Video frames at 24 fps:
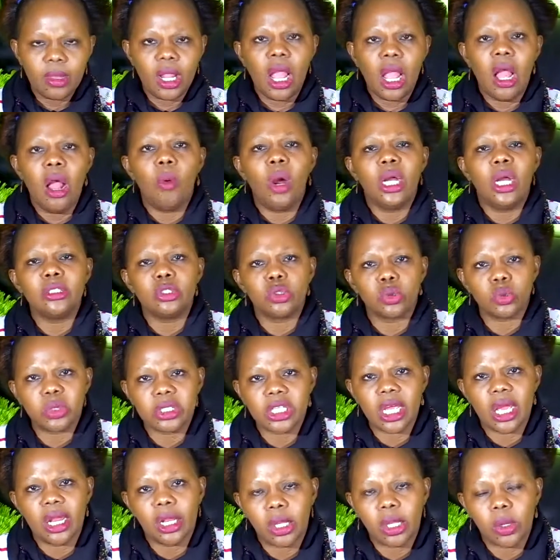I want to
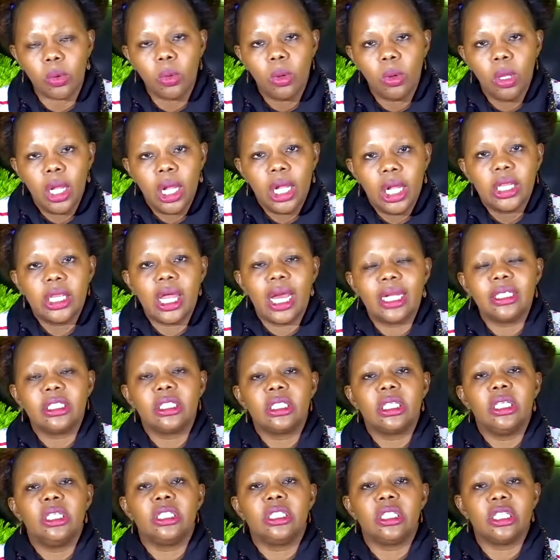tell you
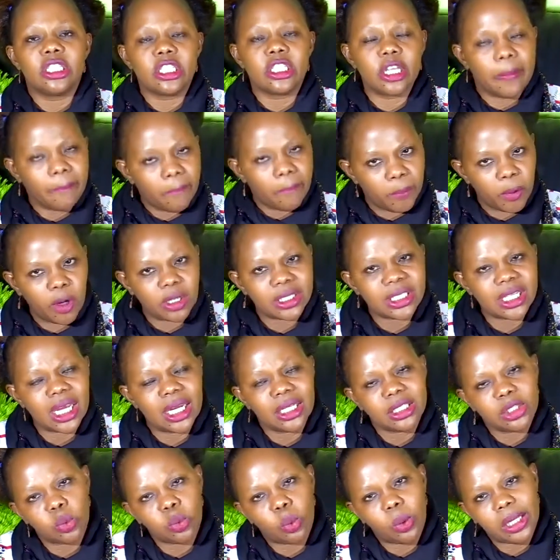that it is
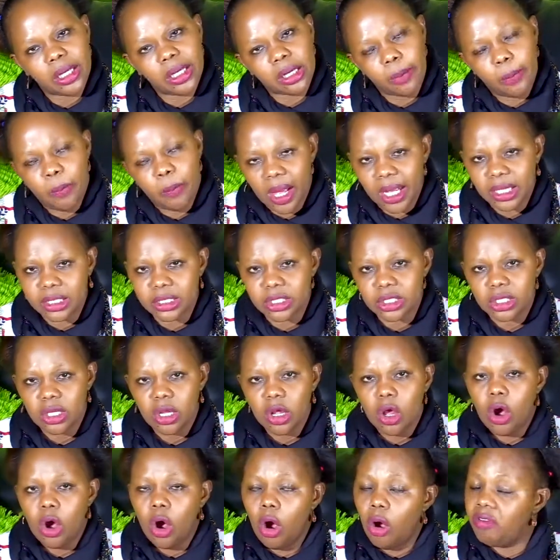important we repent
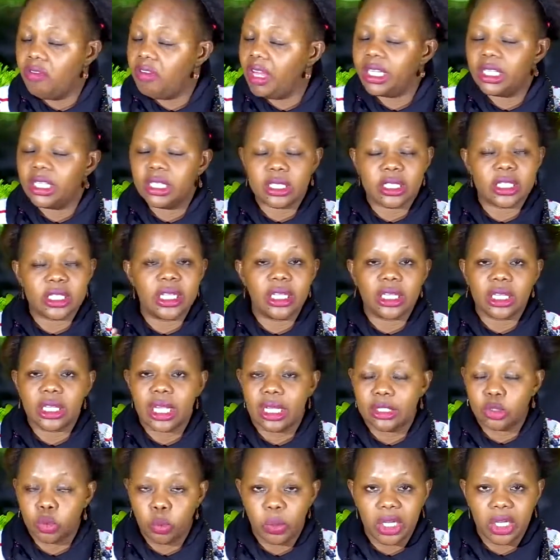of any sin
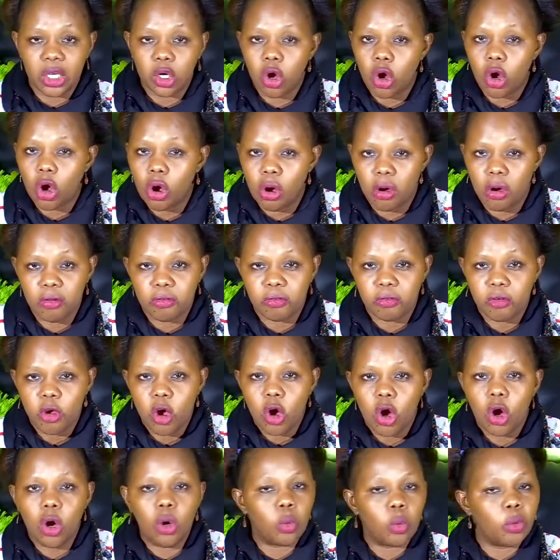that we know of
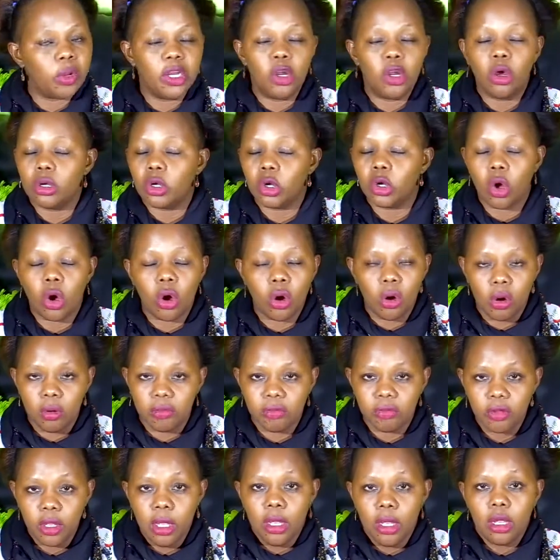or we don't know
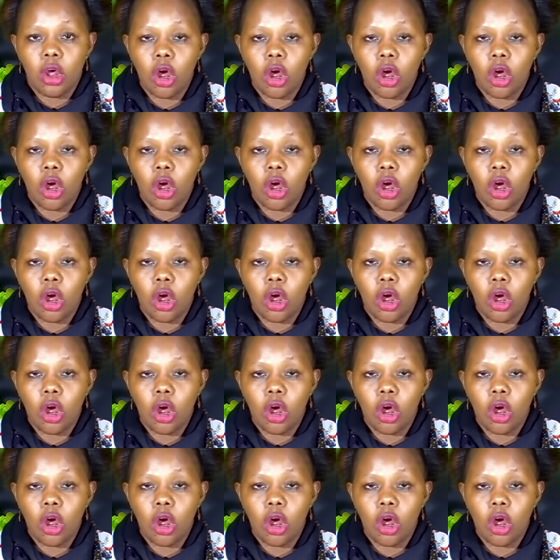of.